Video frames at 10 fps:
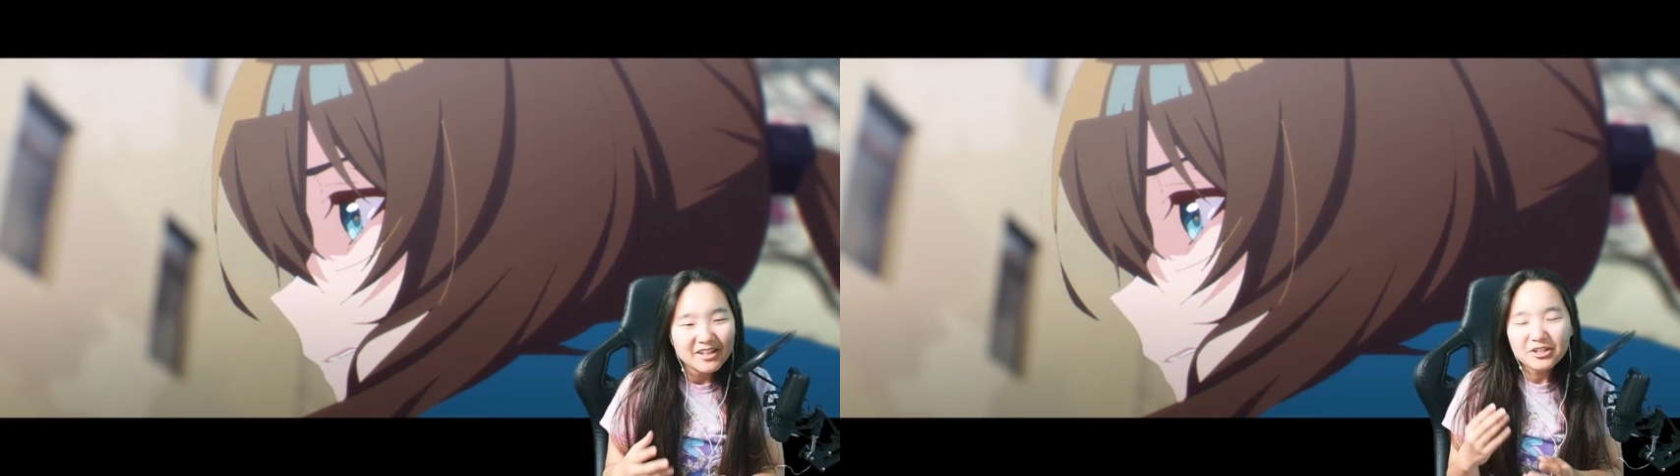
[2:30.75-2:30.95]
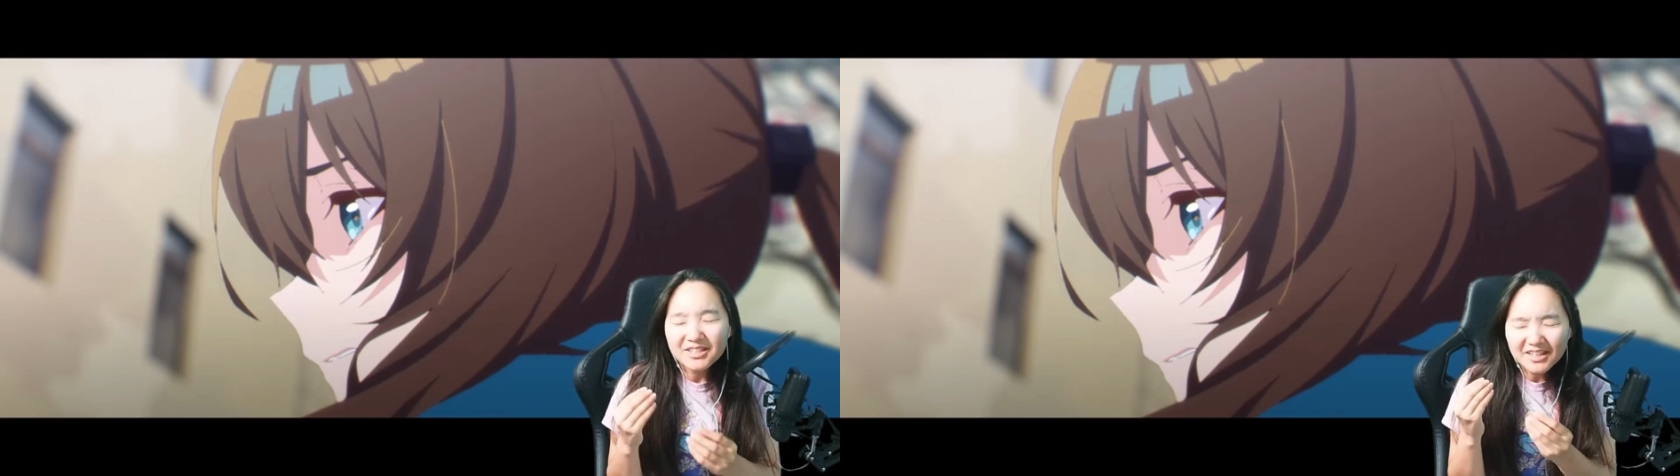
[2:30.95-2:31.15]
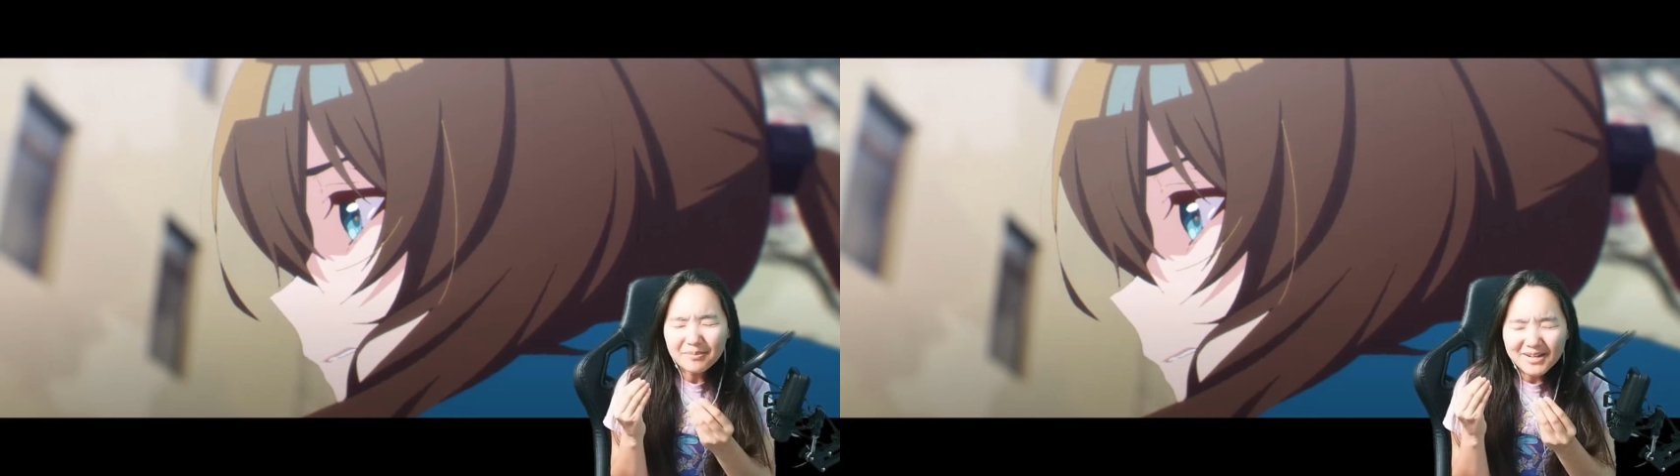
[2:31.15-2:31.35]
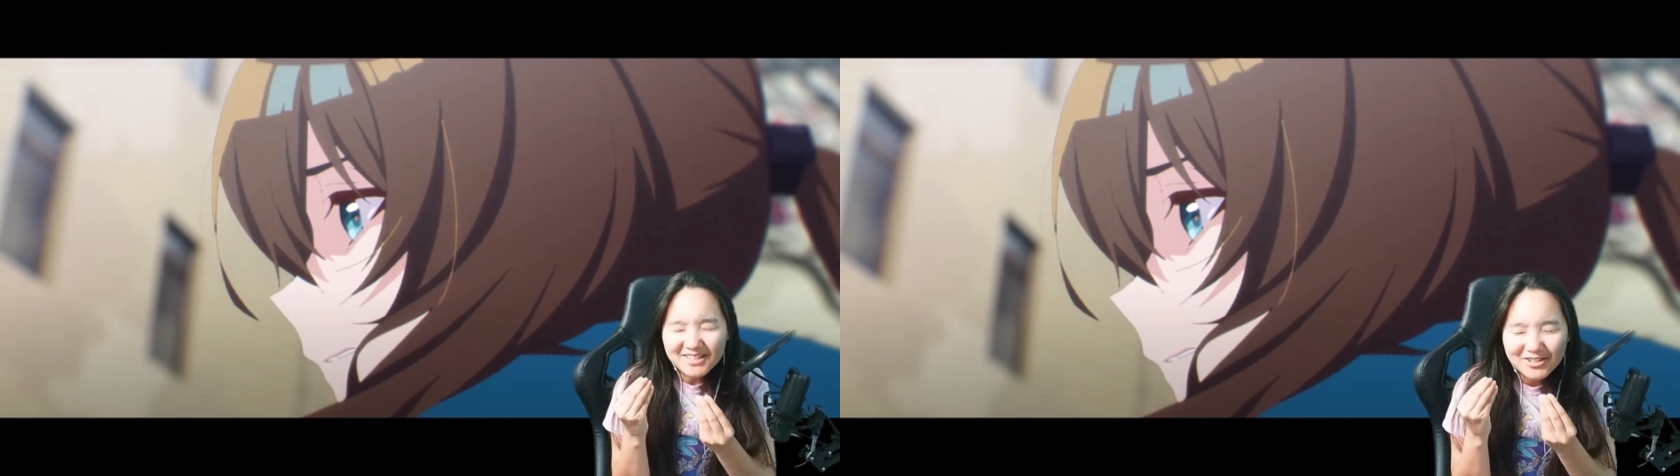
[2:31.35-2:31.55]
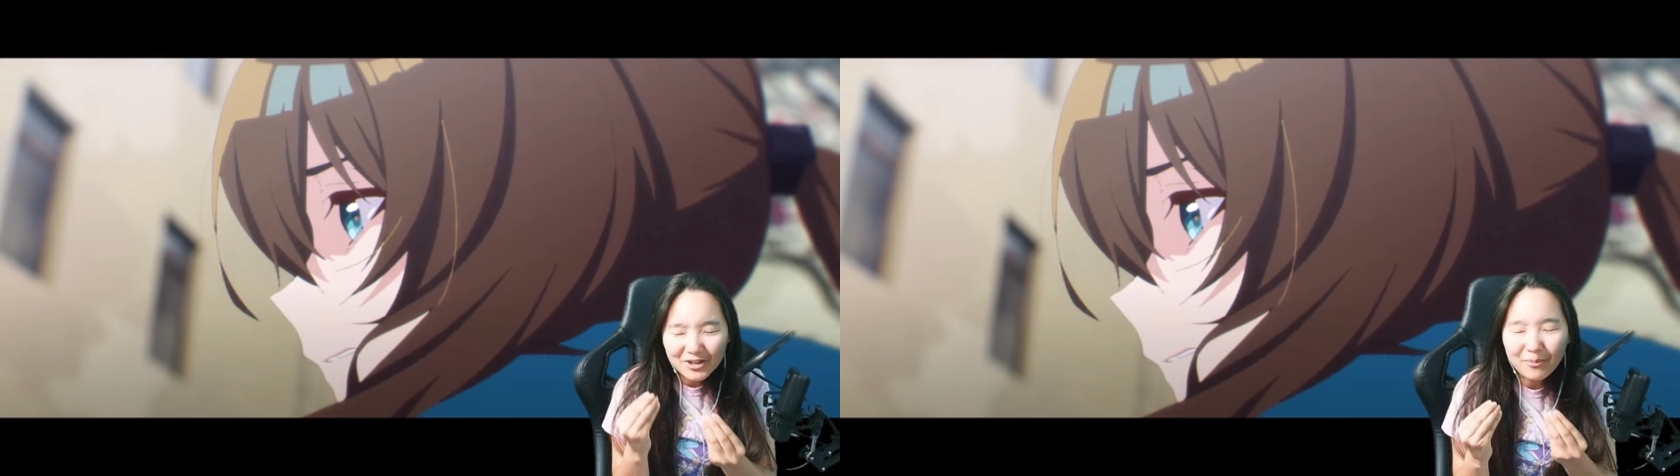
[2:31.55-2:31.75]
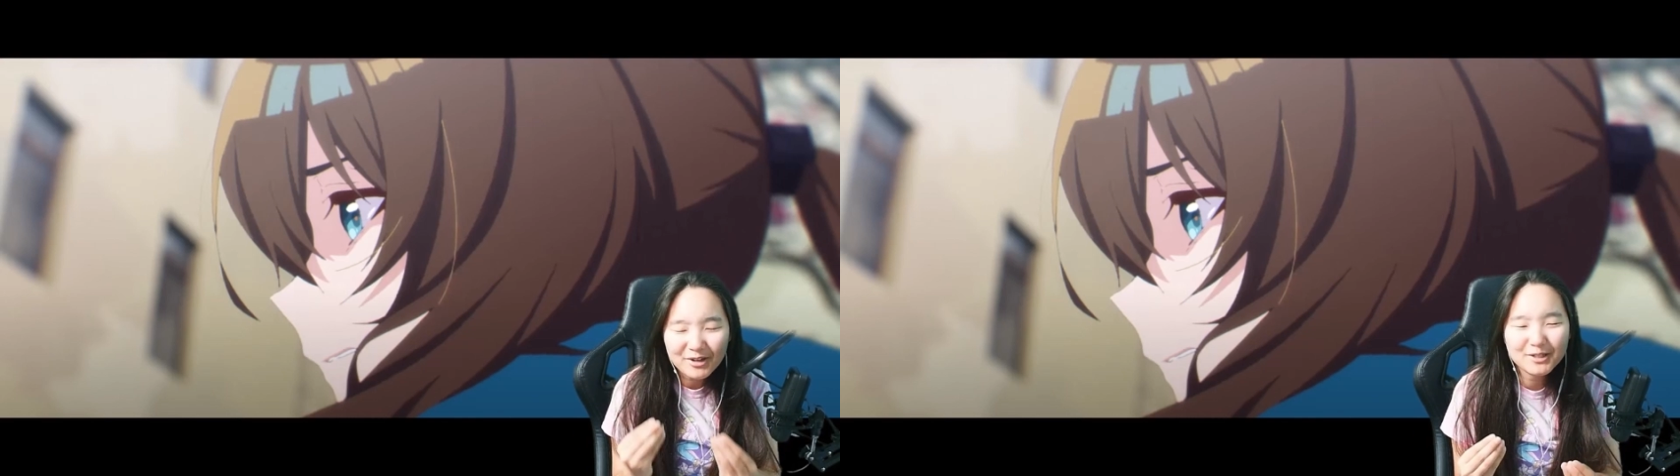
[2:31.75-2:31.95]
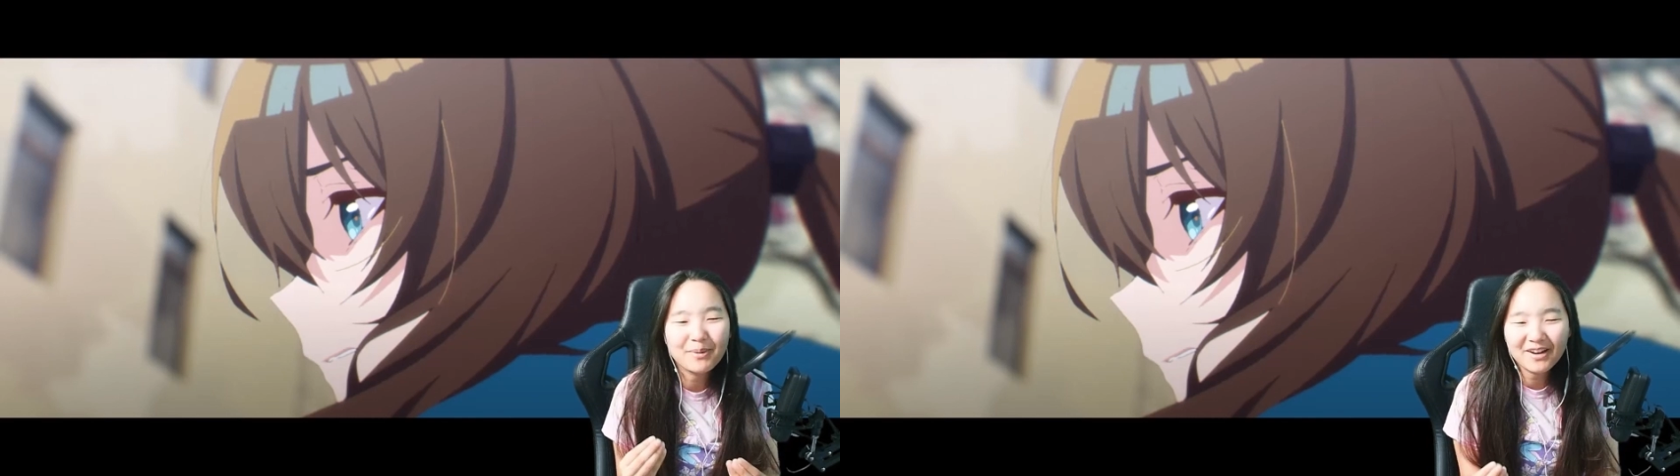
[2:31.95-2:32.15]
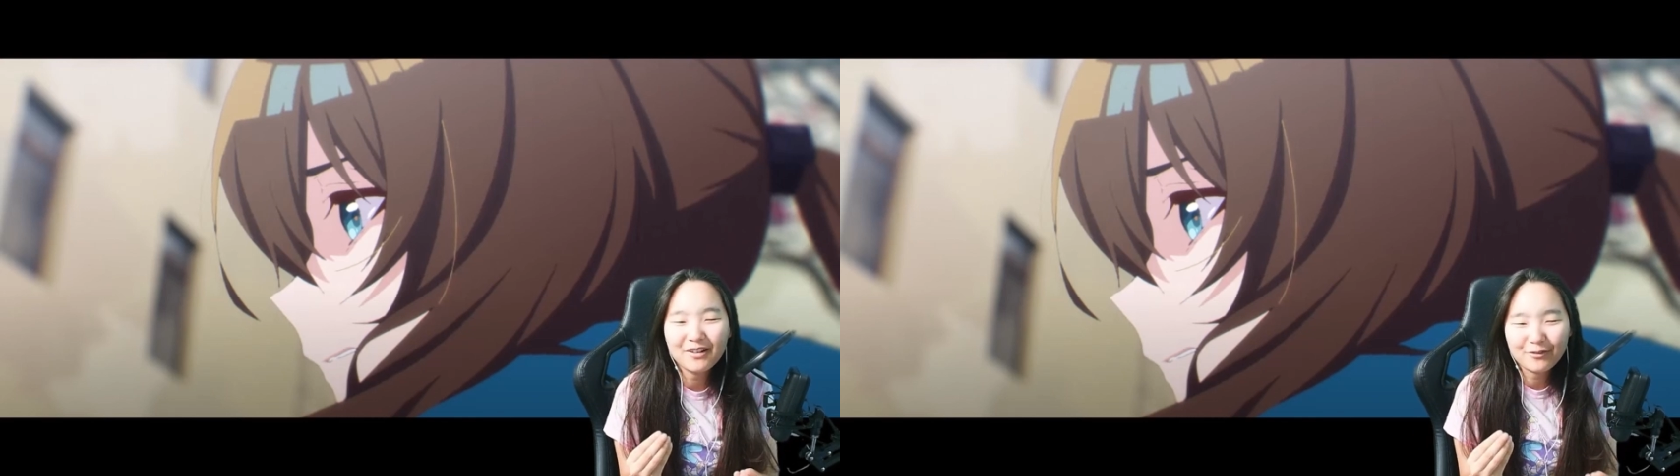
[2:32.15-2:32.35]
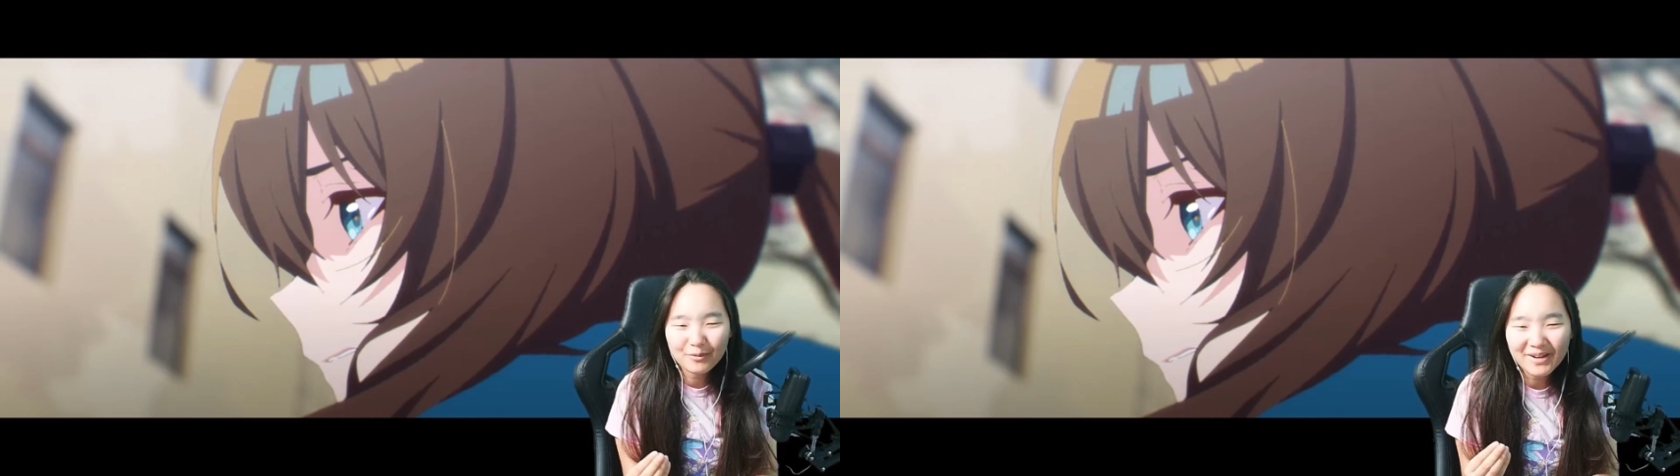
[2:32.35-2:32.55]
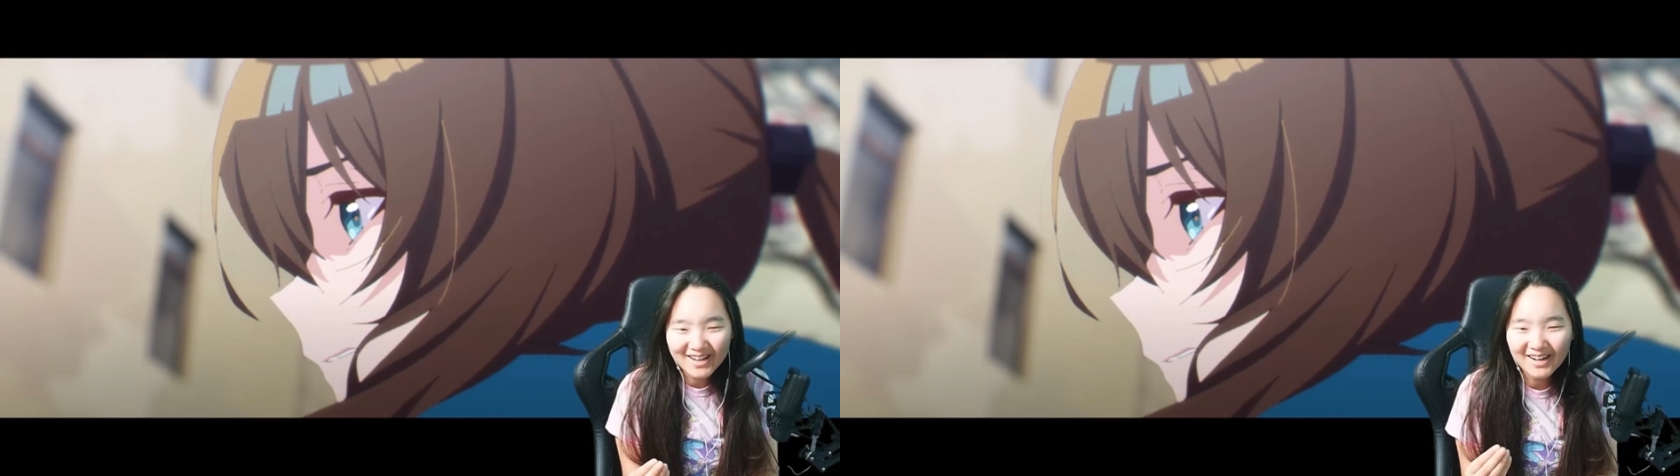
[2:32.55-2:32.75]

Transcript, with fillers: is just gonna be so much better for me,